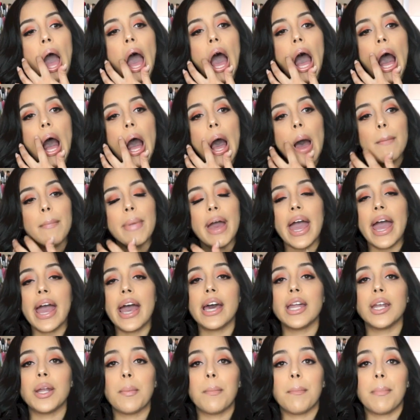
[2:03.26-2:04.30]

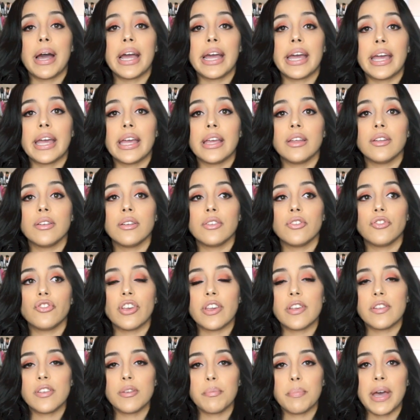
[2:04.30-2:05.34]
And my
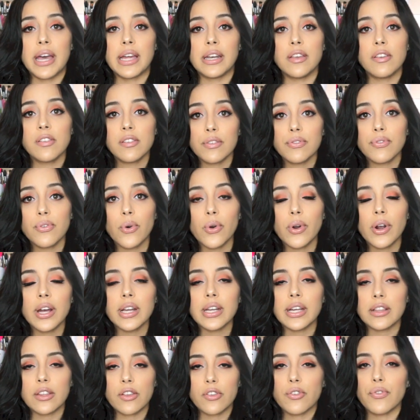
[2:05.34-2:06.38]
JCPenney Sephora,
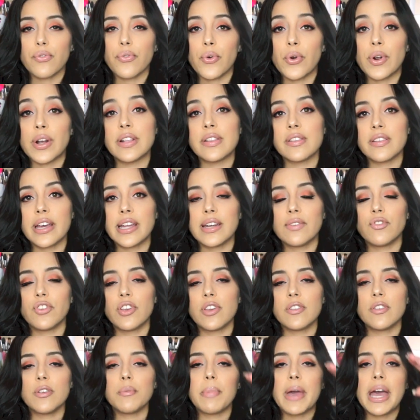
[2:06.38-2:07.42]
like the Sephora inside of
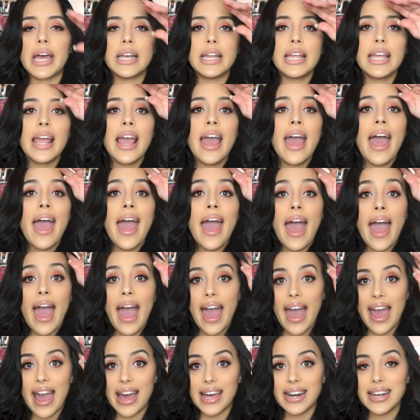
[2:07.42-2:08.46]
JCPenney,
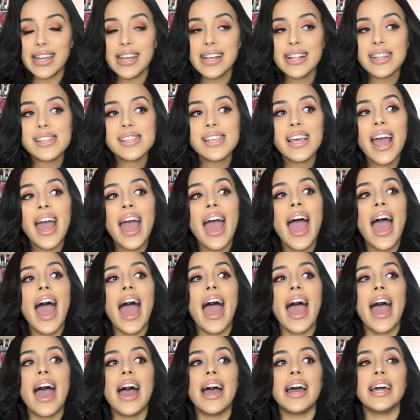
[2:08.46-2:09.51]
had it,
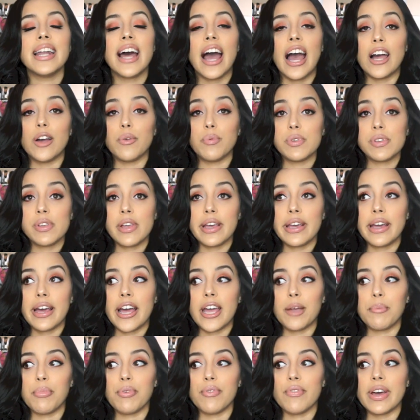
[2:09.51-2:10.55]
and I was like
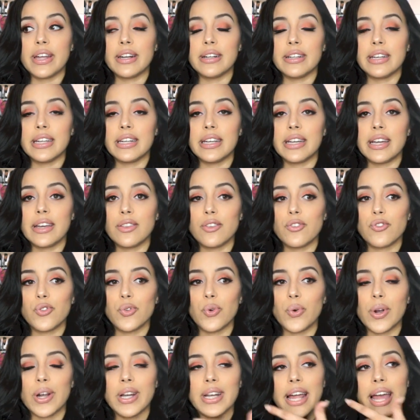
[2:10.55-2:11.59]
hyperventilating in the
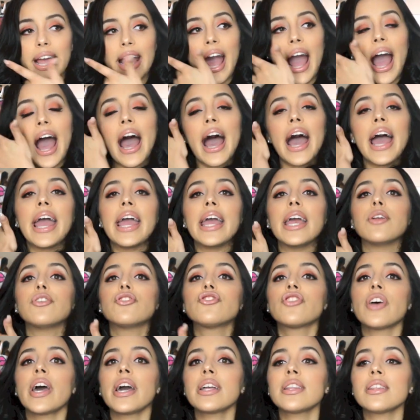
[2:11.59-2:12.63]
store. Like, I
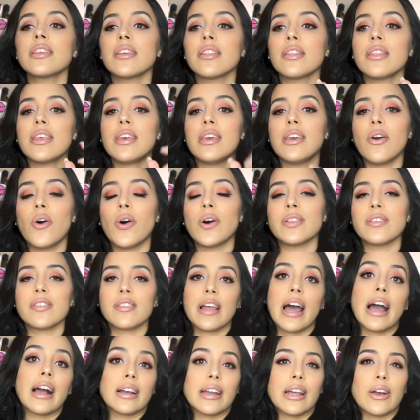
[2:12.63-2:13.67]
checked the on
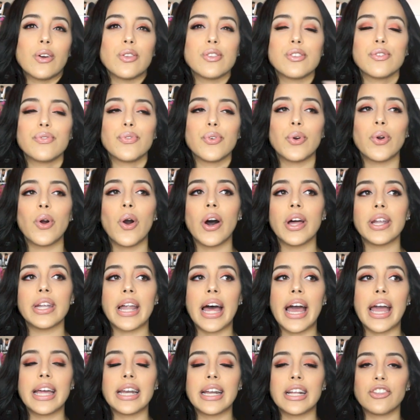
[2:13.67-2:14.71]
stock, like on Sephora
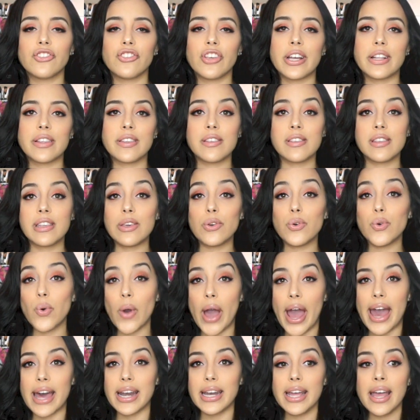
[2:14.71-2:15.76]
online, I checked to see who
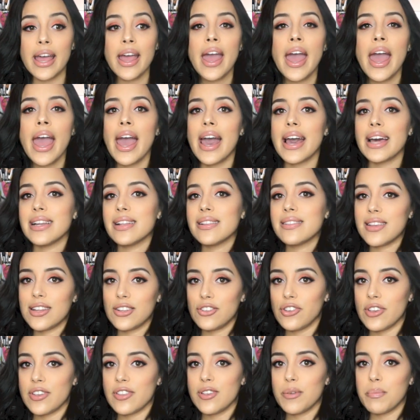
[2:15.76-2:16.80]
had it, and it
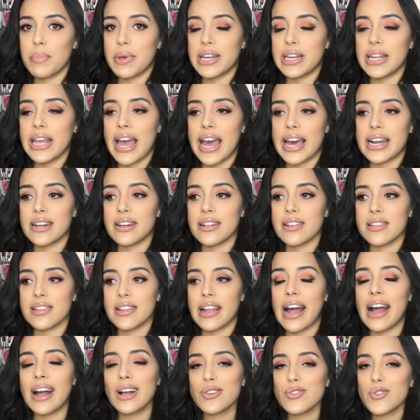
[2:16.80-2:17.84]
said JCPenney had it in
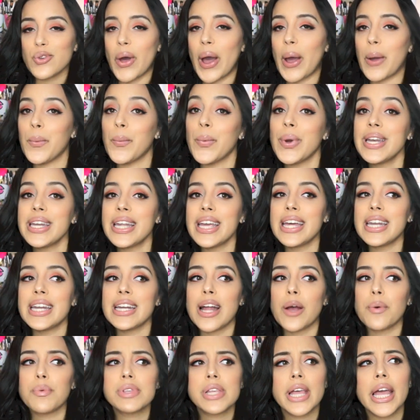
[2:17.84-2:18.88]
stock. So I went in
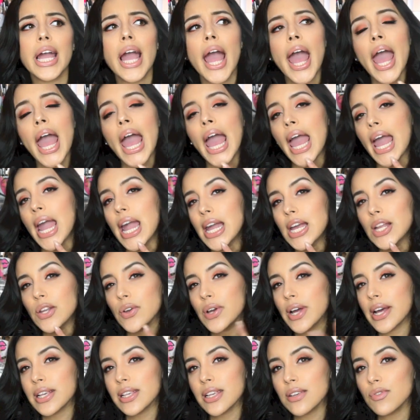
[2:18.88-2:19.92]
and I was like, hey, do
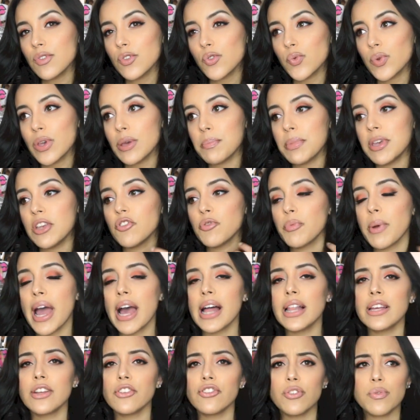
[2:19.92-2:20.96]
you guys have the Sweet Peach
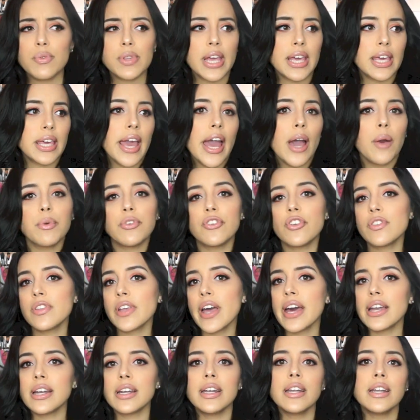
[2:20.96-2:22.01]
palette? She was like, yeah, we just
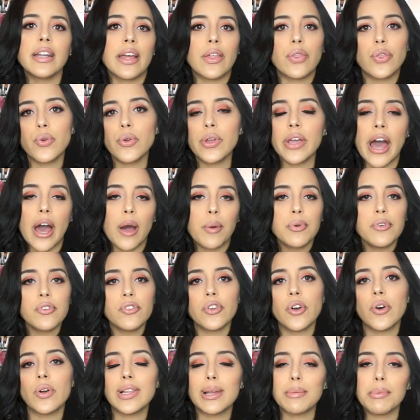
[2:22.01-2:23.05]
got it in like 3 hours
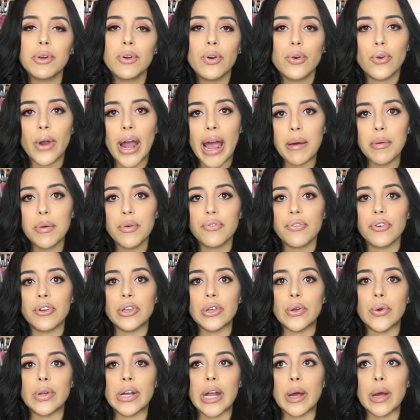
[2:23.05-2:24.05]
ago, let me go grab it for you.